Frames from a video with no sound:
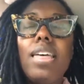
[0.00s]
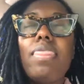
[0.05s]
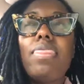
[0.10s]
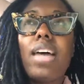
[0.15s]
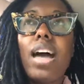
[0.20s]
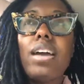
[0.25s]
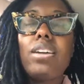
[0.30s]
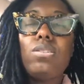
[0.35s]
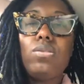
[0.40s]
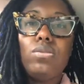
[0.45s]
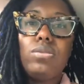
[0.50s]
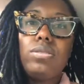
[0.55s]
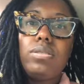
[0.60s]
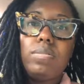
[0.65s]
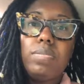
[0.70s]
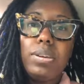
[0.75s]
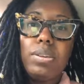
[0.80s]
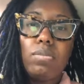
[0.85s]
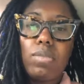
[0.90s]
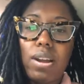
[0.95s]
That used
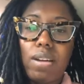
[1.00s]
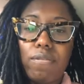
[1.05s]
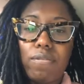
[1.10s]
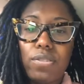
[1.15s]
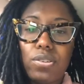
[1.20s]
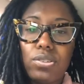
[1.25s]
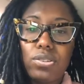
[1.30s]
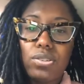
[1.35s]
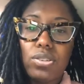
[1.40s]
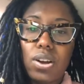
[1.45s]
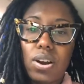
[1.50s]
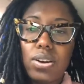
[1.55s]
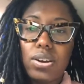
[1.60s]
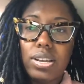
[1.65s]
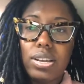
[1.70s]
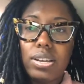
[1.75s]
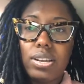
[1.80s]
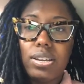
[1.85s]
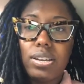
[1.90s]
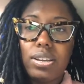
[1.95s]
to be, when I first
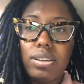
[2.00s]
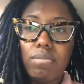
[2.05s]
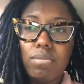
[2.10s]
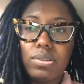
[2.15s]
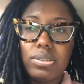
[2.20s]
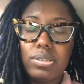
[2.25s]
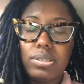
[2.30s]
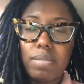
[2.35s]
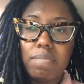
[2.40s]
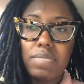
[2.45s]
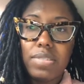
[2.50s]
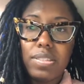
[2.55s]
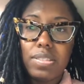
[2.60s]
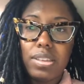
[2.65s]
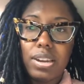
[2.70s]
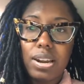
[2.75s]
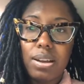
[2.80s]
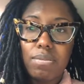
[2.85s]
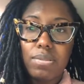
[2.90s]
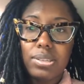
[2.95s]
started, it was something
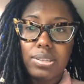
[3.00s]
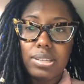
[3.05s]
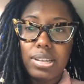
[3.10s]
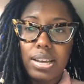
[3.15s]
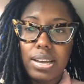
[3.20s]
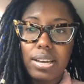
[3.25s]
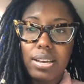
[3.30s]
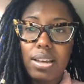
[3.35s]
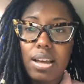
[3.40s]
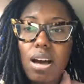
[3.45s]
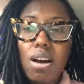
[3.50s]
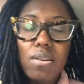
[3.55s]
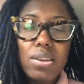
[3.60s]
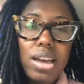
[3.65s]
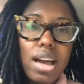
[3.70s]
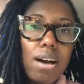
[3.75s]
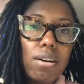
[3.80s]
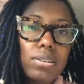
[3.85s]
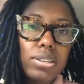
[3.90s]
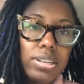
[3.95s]
that I was like, oh
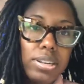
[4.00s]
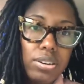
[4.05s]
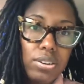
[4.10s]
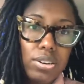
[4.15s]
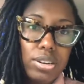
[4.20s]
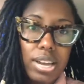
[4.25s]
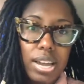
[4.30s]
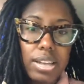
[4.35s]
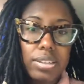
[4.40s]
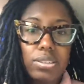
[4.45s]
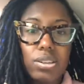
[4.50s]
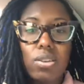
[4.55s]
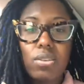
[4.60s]
yeah, I'll clean your dance.